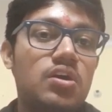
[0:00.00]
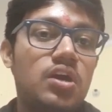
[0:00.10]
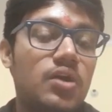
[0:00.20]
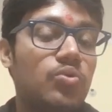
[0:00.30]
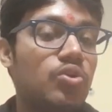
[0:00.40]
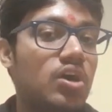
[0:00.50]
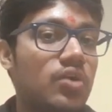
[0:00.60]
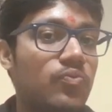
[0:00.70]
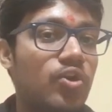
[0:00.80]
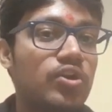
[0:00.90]
I
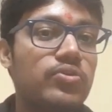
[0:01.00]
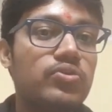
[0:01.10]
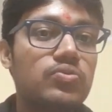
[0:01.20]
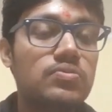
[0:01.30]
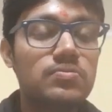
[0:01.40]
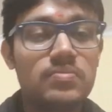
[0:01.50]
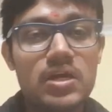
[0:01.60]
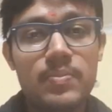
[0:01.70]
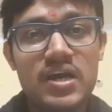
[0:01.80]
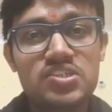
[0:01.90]
want you to
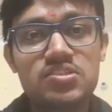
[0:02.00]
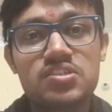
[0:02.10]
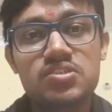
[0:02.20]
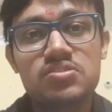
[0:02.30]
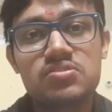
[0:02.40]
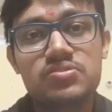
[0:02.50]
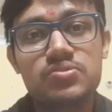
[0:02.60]
imagine this.